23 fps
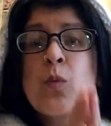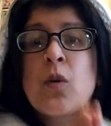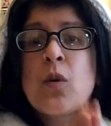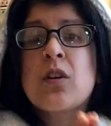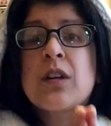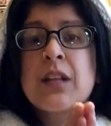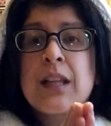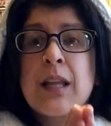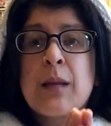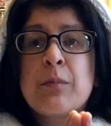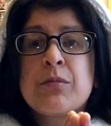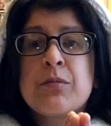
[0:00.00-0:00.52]
what
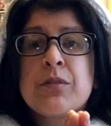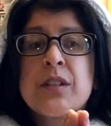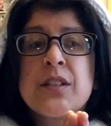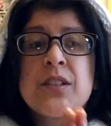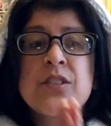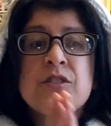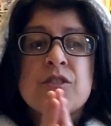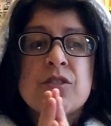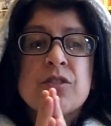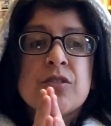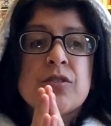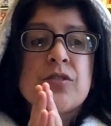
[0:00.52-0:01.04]

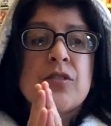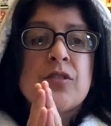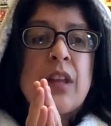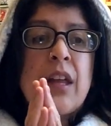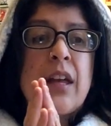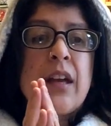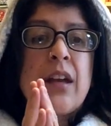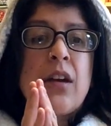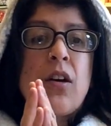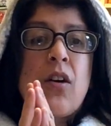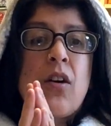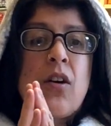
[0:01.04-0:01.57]
collaborations
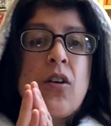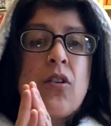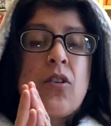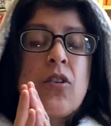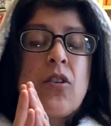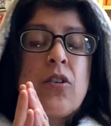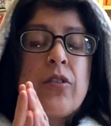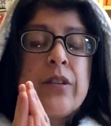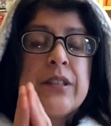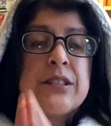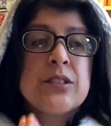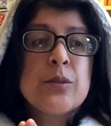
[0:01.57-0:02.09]
they are
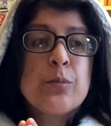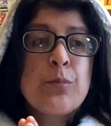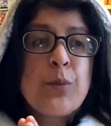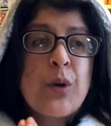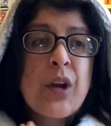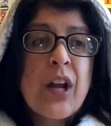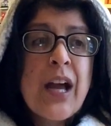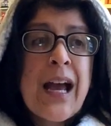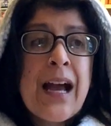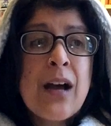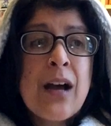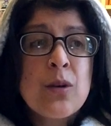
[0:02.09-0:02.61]
going to
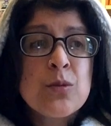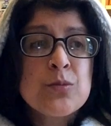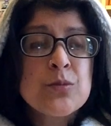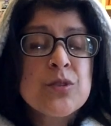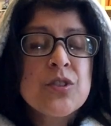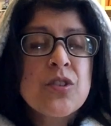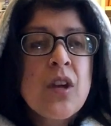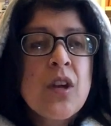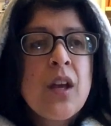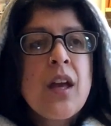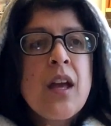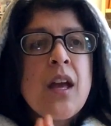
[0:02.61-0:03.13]
bring out,